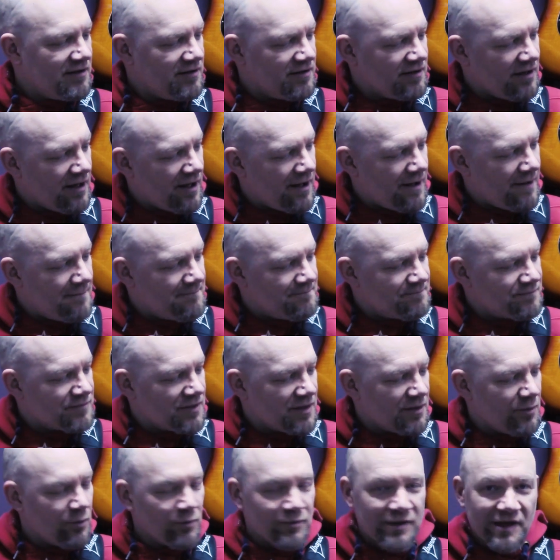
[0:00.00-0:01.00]

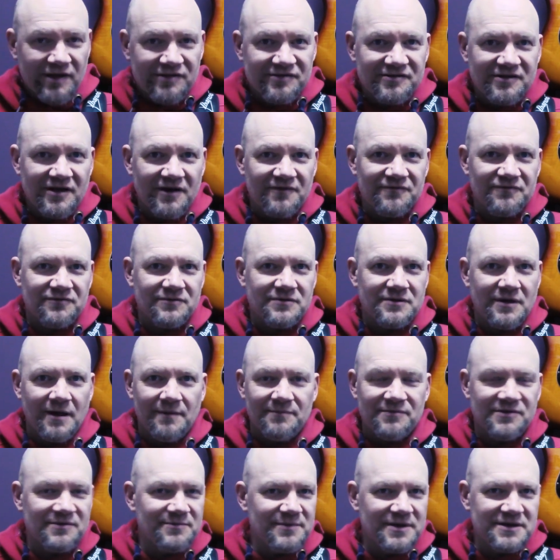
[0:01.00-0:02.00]
All that stuff
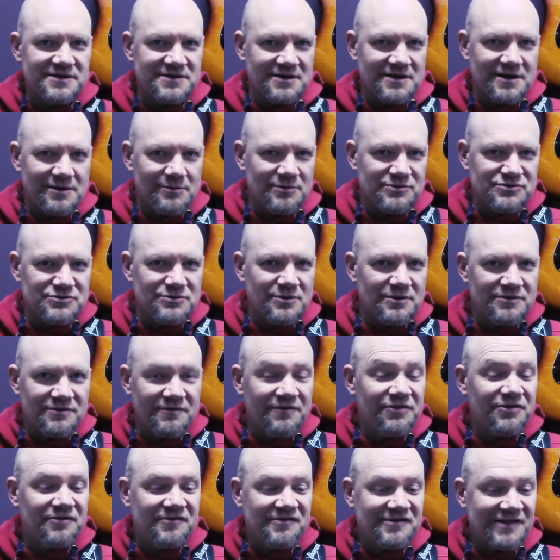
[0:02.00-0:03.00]
comes immediately when you
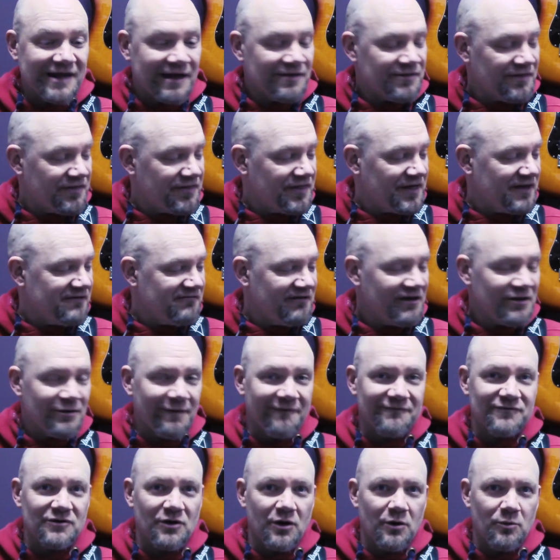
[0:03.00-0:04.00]
understand the theory. You
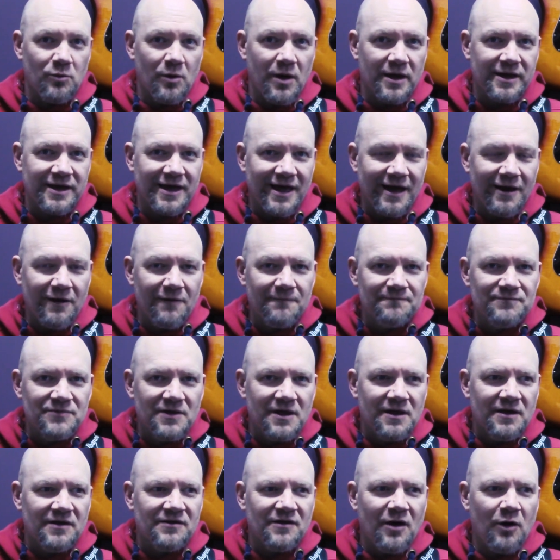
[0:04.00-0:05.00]
haven't got to work it out.
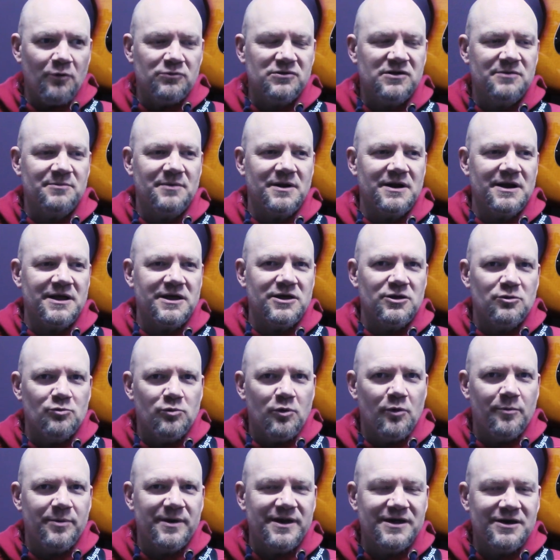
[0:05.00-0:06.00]
Ultimately, you
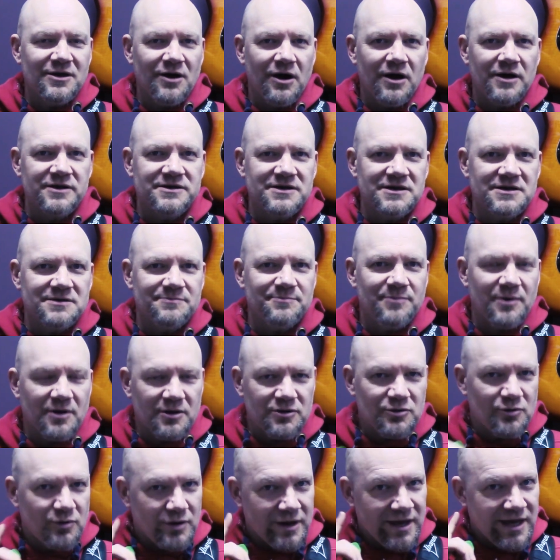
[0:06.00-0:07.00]
will be guided by
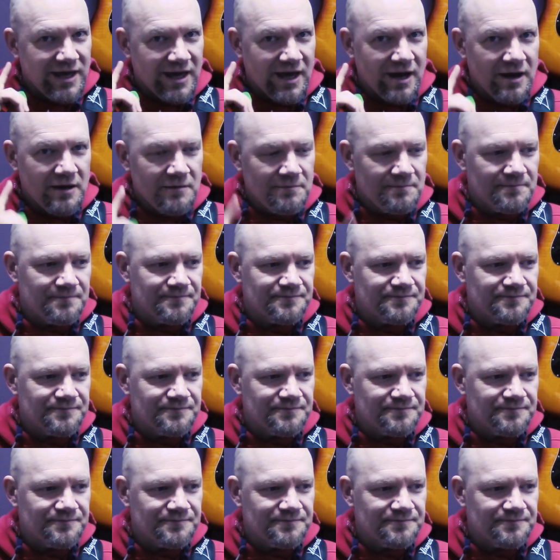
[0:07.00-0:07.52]
your ear,